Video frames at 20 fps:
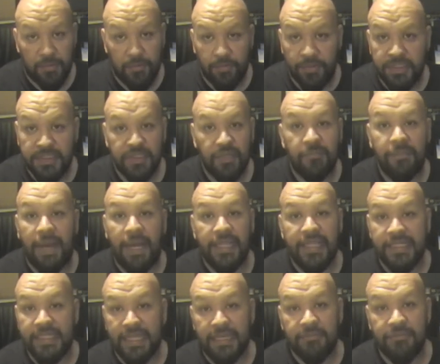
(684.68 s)
We still buy
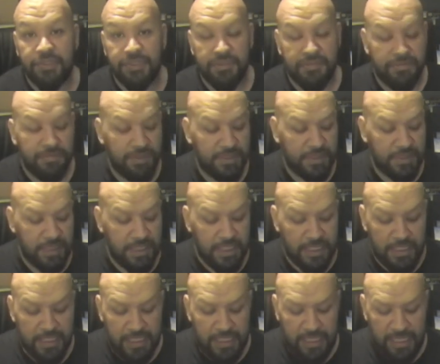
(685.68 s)
the damn shoes.
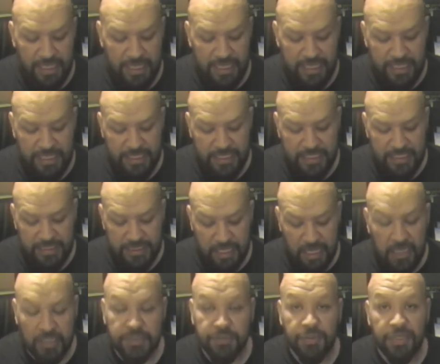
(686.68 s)
And as
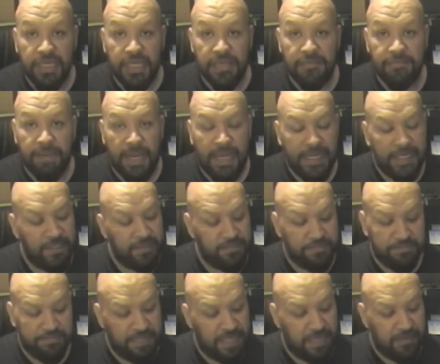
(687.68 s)
long as we keep buying
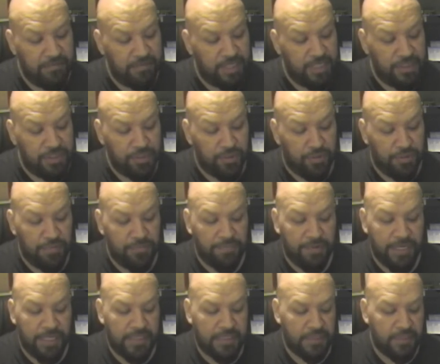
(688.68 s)
them, I don't think Jordan
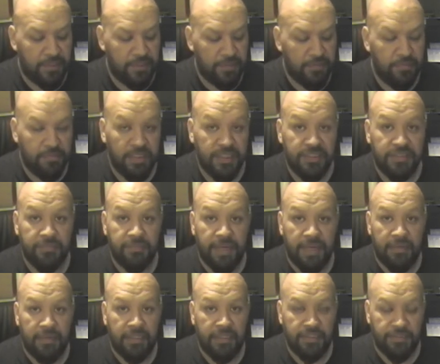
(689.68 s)
Brand's going to do much
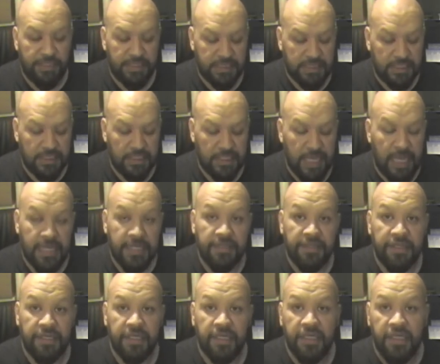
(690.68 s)
about addressing a lot
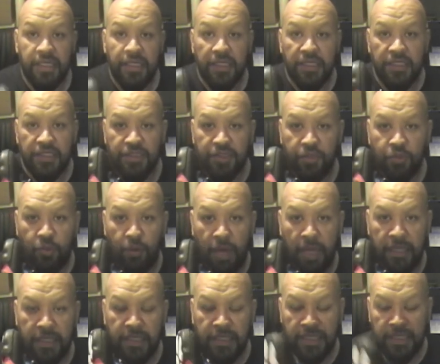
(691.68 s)
of the
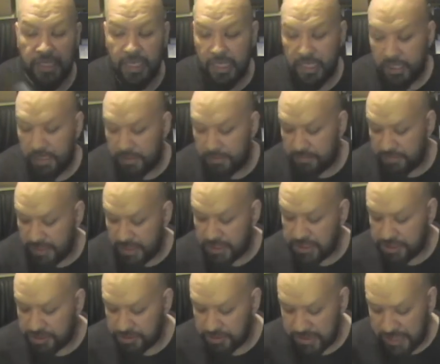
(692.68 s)
quality
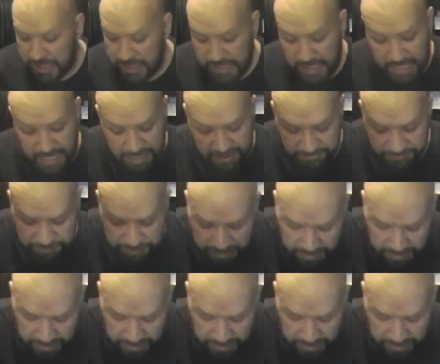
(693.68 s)
issues that they have.